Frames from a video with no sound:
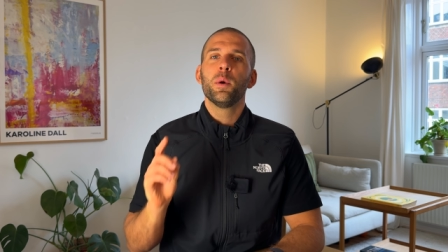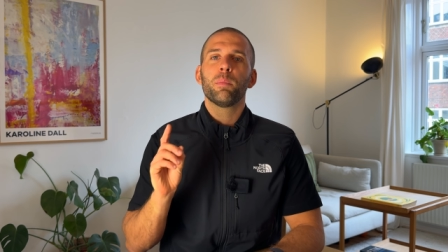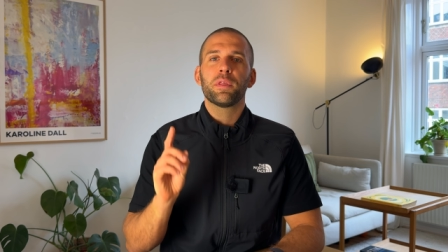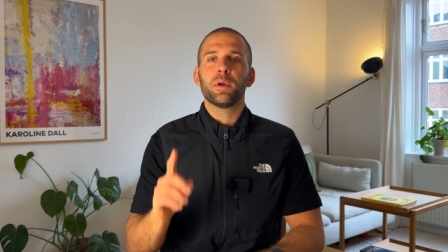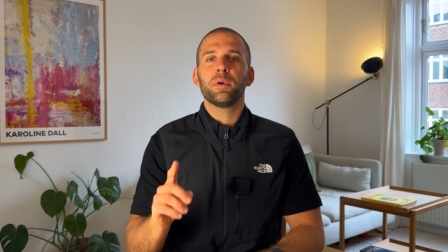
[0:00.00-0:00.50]

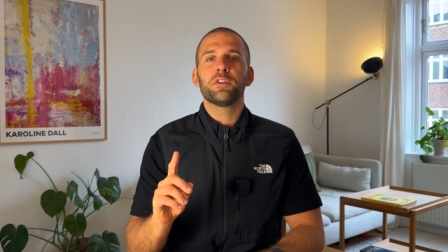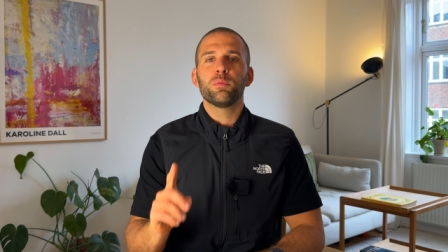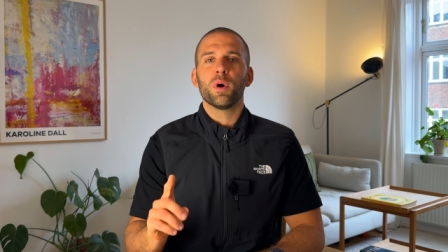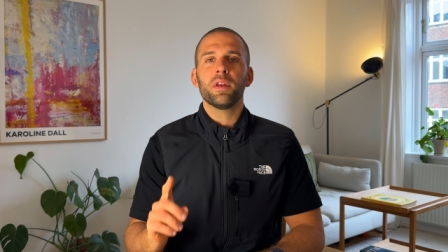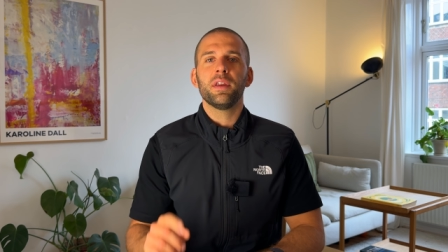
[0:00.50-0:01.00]
But there is
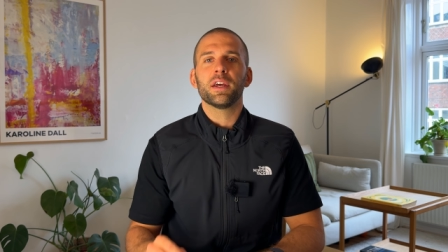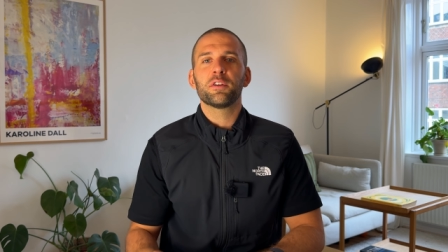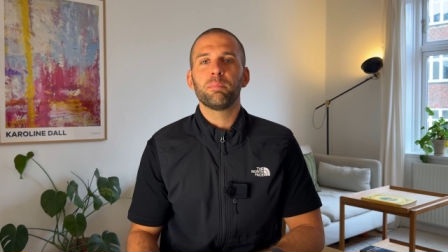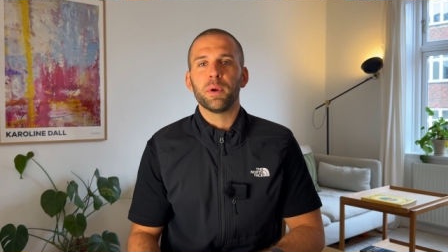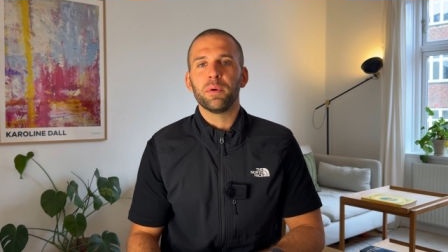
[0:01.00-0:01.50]
one
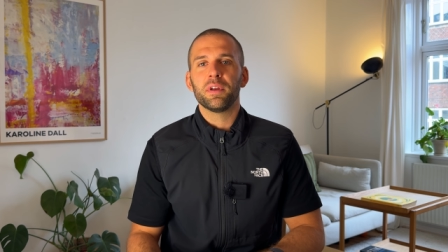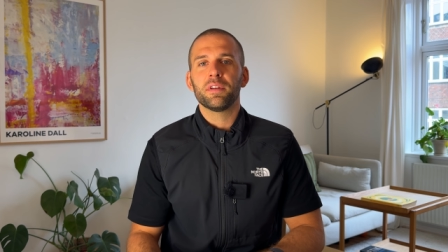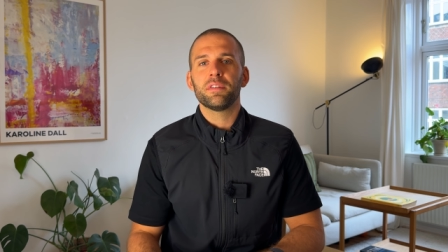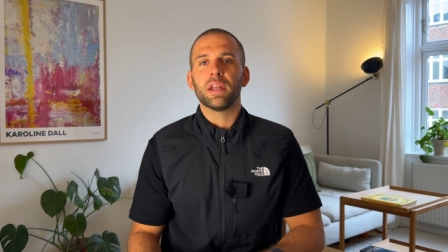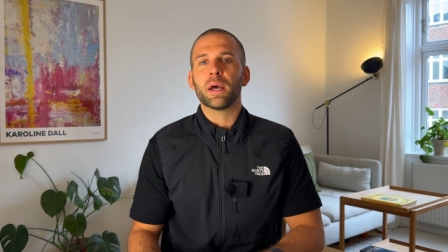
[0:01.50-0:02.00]

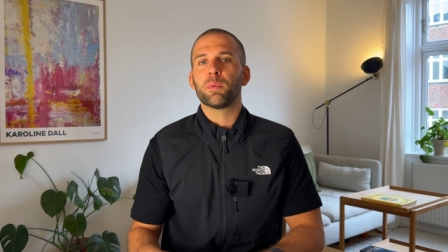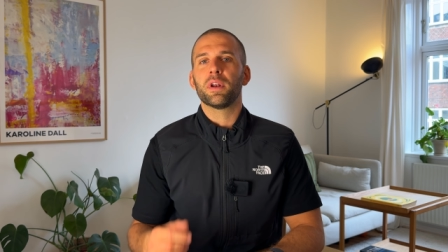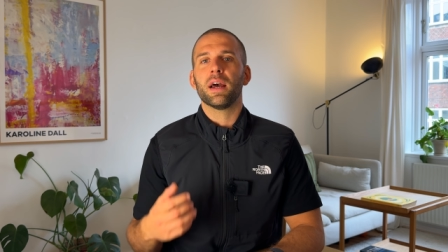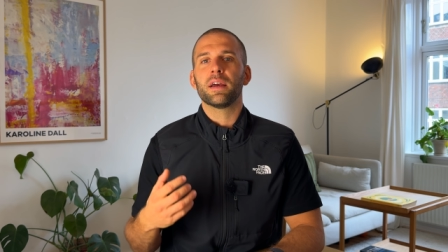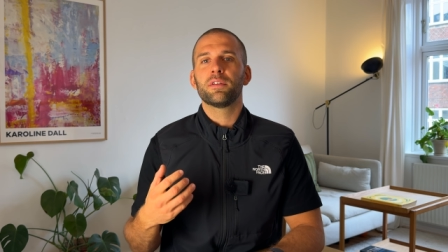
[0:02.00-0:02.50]
experience that I would
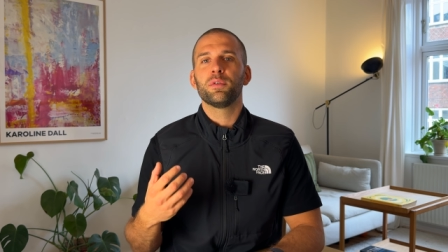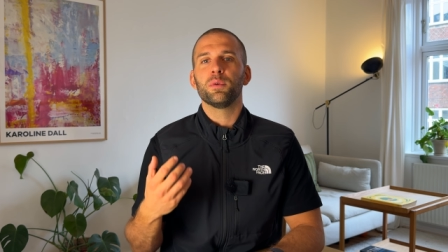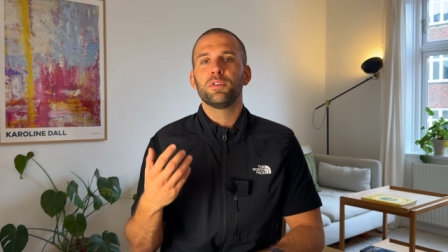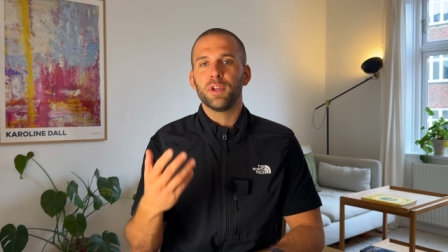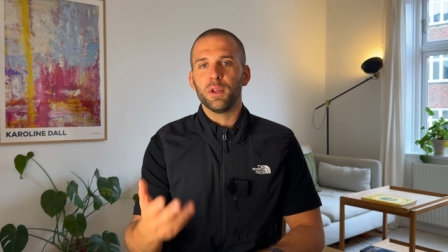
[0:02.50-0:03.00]
like
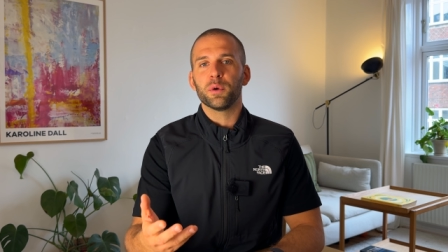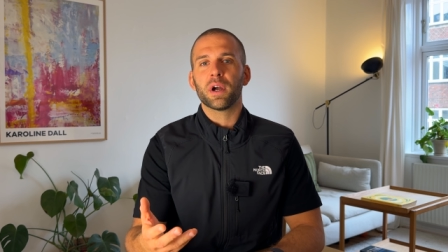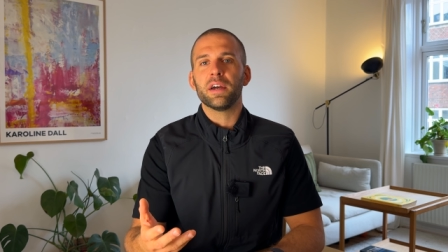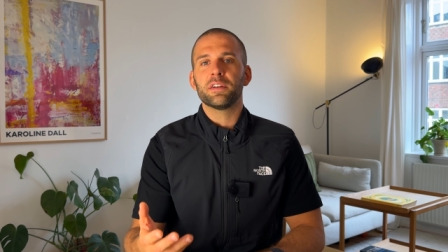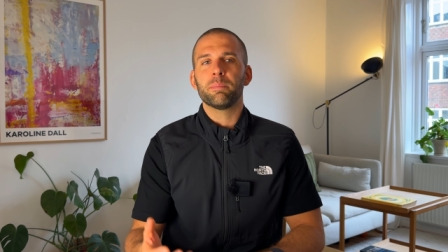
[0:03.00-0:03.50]
to tell you
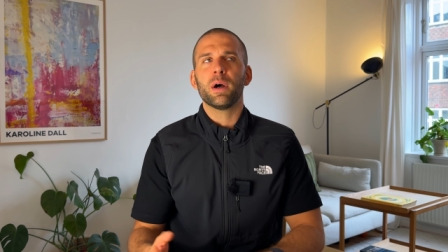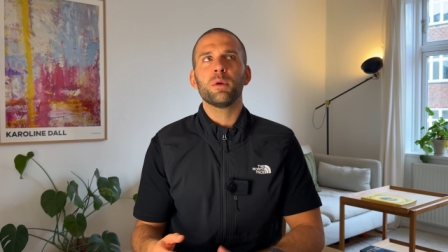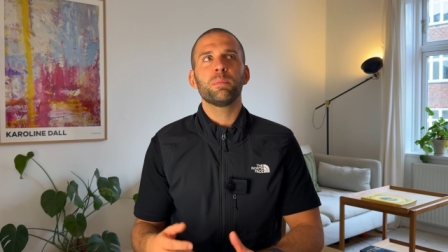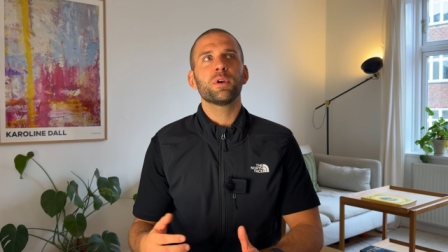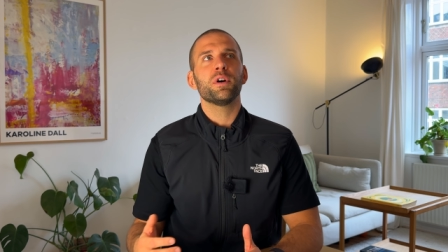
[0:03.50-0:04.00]
guys
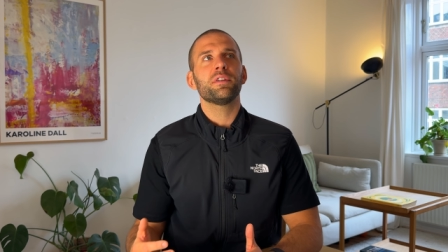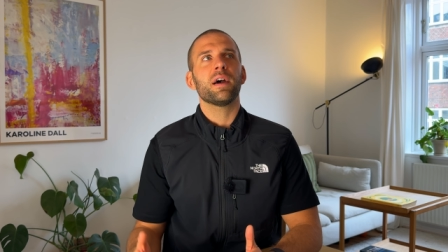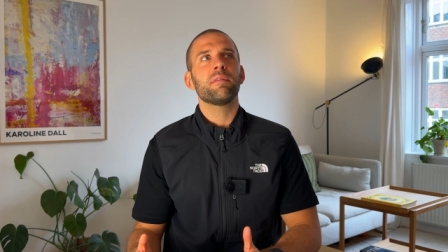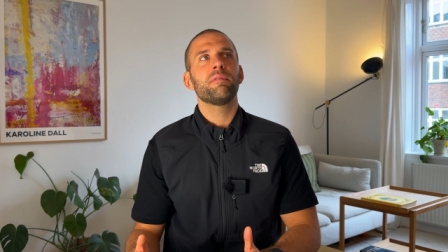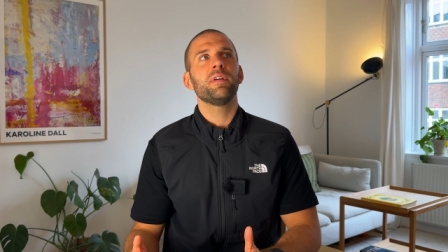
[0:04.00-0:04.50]
about, because
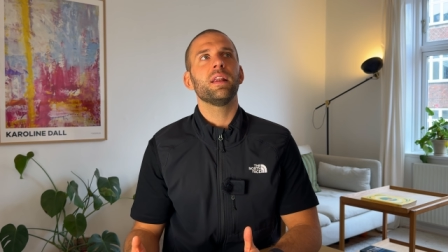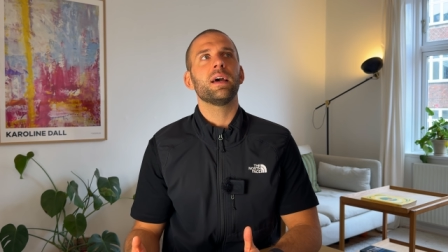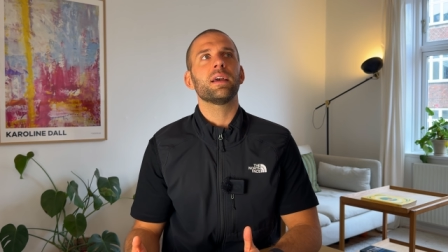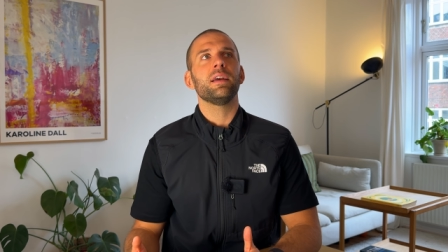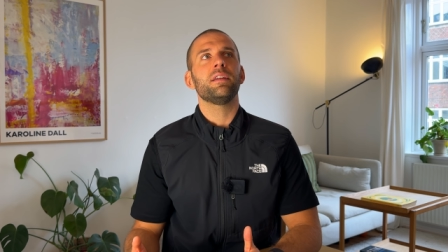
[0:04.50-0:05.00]
I feel
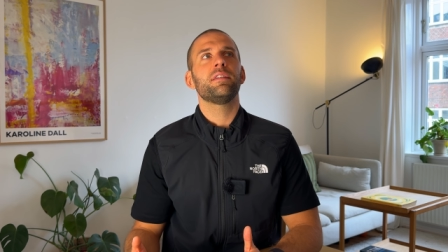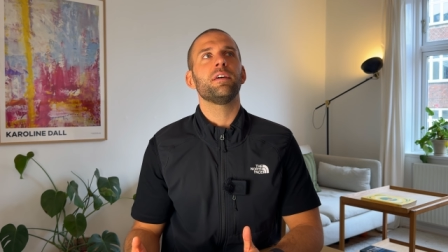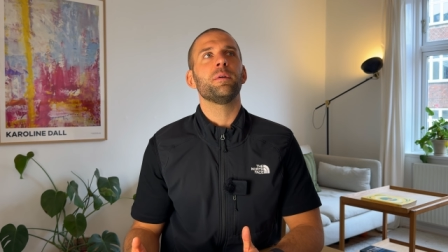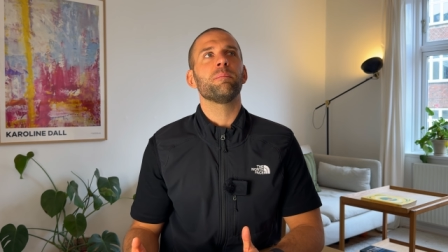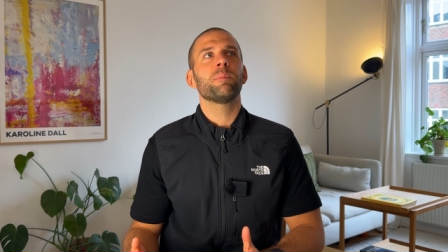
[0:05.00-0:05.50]
like it's
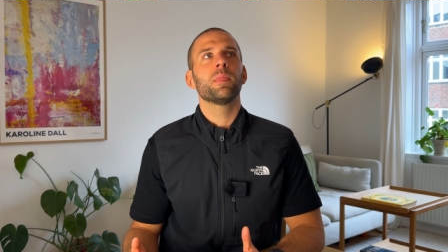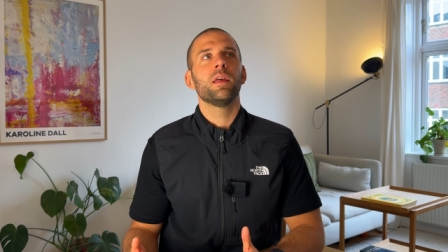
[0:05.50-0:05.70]
a